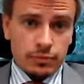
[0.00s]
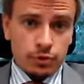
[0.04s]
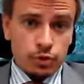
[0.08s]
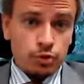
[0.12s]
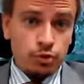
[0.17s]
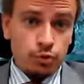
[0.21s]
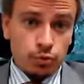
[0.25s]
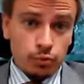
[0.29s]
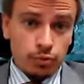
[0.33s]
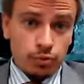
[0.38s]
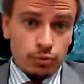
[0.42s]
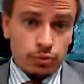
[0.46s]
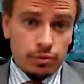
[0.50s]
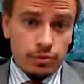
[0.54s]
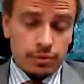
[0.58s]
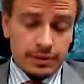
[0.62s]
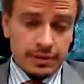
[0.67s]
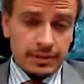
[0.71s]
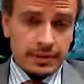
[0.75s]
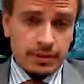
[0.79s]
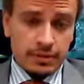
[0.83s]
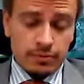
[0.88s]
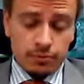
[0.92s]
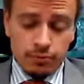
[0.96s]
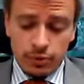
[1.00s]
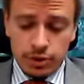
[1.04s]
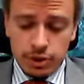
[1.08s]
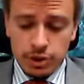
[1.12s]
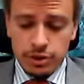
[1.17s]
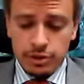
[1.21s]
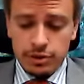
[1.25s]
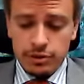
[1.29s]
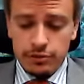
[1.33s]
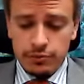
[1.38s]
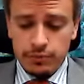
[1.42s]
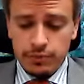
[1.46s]
tool which
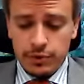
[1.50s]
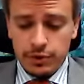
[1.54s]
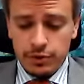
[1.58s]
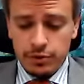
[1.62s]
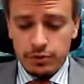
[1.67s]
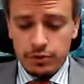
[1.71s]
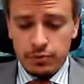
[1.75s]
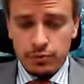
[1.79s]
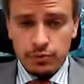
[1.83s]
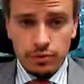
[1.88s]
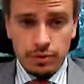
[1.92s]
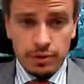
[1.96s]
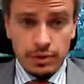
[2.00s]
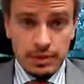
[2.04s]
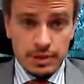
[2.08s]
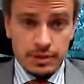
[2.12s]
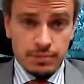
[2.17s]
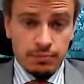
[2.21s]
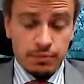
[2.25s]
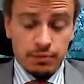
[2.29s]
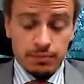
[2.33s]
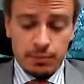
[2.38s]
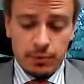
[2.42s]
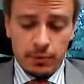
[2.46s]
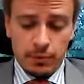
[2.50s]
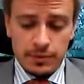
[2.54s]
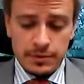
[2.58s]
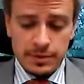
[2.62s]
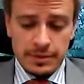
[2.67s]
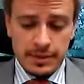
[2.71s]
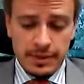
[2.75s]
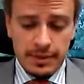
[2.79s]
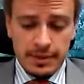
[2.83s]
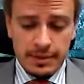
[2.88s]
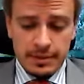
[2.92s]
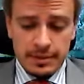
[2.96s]
the European Union is
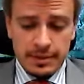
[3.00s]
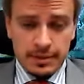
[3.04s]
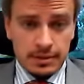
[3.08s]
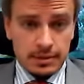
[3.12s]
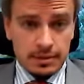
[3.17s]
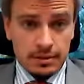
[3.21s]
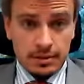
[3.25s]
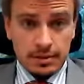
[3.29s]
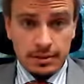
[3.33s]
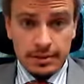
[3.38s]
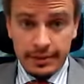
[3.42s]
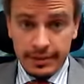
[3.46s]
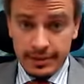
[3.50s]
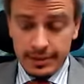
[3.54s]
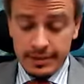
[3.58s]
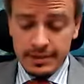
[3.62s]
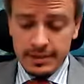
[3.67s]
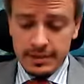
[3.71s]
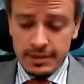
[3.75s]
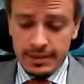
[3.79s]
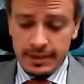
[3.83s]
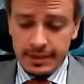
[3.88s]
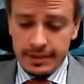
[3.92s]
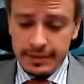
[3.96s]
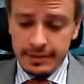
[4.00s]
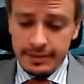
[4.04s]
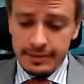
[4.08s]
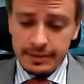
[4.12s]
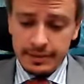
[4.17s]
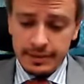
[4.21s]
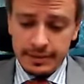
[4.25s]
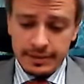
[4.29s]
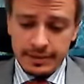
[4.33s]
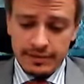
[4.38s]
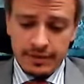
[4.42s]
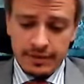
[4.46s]
proposing. It's a
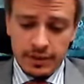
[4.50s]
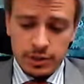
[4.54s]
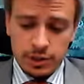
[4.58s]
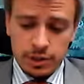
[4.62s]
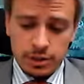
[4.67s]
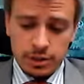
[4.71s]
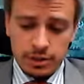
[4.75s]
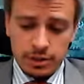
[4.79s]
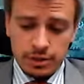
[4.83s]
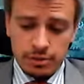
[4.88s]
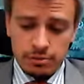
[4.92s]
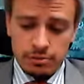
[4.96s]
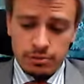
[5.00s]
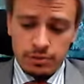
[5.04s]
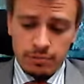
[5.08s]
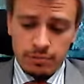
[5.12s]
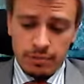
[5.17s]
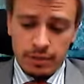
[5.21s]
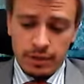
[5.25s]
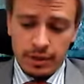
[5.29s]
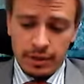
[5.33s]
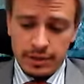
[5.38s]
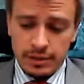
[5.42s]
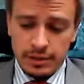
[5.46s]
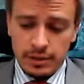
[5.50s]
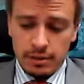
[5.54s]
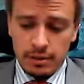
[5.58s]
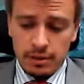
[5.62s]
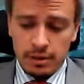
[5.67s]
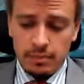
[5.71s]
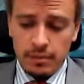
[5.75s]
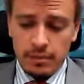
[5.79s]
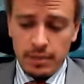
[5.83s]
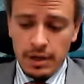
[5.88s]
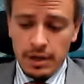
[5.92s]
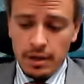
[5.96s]
clear intervention into the market
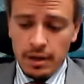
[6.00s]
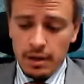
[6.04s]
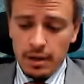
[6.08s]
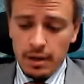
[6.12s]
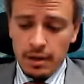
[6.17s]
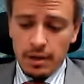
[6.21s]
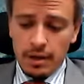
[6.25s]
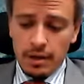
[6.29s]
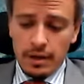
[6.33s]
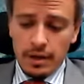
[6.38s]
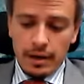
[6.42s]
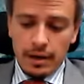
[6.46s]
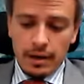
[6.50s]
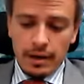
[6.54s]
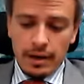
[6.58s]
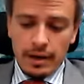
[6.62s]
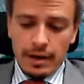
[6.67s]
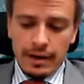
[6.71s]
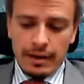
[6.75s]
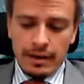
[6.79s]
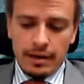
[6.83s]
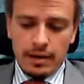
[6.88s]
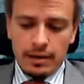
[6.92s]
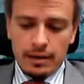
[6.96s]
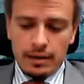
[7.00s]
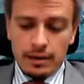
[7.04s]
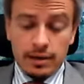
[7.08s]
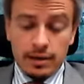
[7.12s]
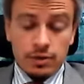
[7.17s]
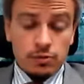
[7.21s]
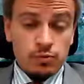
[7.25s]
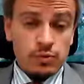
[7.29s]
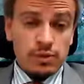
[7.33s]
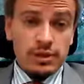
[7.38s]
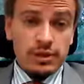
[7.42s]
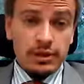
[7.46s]
economy, and
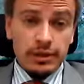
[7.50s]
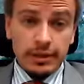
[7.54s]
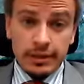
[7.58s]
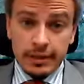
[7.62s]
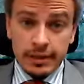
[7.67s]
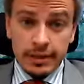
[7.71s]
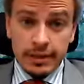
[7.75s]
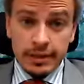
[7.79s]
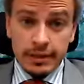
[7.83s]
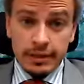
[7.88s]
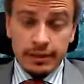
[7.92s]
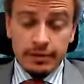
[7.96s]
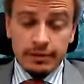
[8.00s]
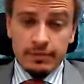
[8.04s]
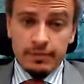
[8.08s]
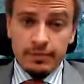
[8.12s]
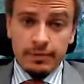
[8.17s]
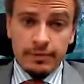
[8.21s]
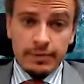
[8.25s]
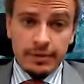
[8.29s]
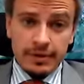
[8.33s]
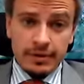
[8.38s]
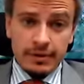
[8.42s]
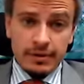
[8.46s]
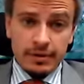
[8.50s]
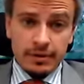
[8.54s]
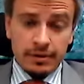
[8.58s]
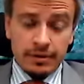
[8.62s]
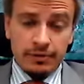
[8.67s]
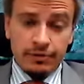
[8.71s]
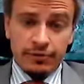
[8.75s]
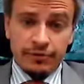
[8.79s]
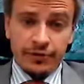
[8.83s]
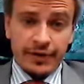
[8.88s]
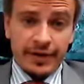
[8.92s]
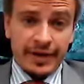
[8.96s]
it will clearly
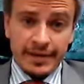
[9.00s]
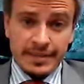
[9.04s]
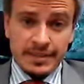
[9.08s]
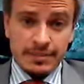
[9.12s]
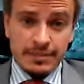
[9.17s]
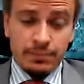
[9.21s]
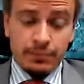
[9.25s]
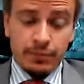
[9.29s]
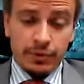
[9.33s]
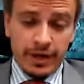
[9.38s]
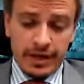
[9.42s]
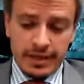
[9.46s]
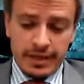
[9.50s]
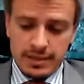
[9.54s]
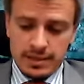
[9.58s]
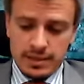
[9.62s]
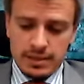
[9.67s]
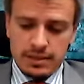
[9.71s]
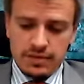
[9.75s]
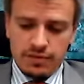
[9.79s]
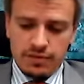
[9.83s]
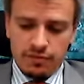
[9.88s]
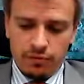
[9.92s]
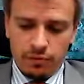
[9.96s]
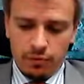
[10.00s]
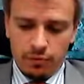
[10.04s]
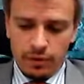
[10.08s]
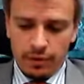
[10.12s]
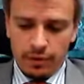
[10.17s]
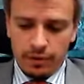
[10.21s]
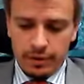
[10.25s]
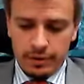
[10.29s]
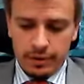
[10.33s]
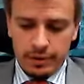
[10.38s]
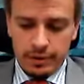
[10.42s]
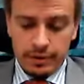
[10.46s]
raise prices
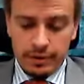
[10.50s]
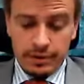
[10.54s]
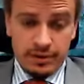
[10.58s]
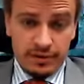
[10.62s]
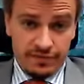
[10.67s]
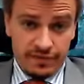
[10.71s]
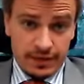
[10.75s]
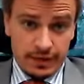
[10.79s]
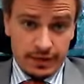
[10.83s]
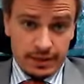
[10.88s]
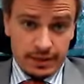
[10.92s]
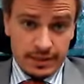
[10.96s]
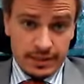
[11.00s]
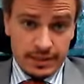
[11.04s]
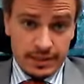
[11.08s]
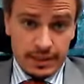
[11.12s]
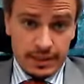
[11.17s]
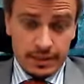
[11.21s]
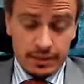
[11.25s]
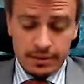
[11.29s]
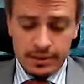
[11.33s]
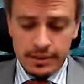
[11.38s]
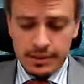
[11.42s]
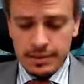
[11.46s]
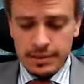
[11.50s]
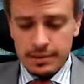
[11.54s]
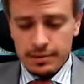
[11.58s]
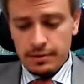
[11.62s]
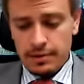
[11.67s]
for the affected sectors,